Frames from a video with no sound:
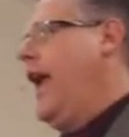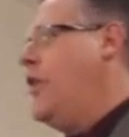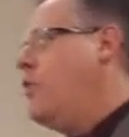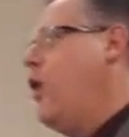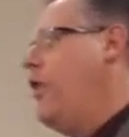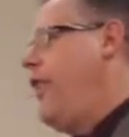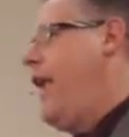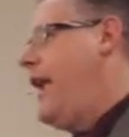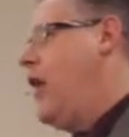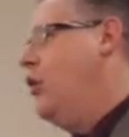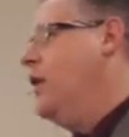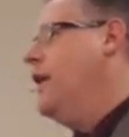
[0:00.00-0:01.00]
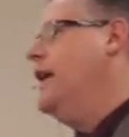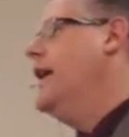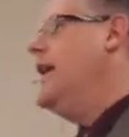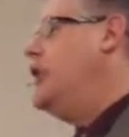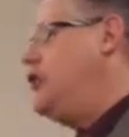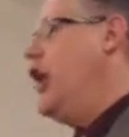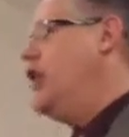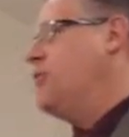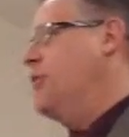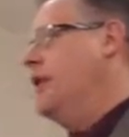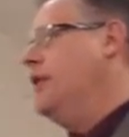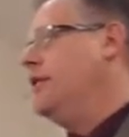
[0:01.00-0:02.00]
and one thing only
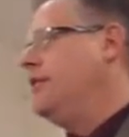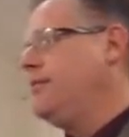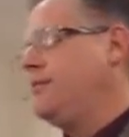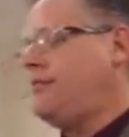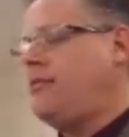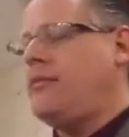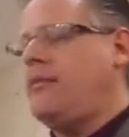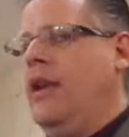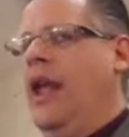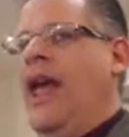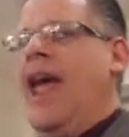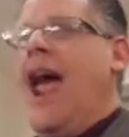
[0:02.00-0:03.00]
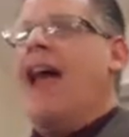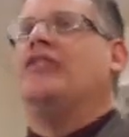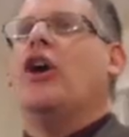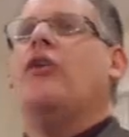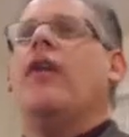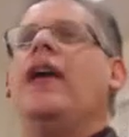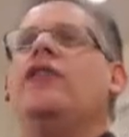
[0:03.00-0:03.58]
judgment. And so they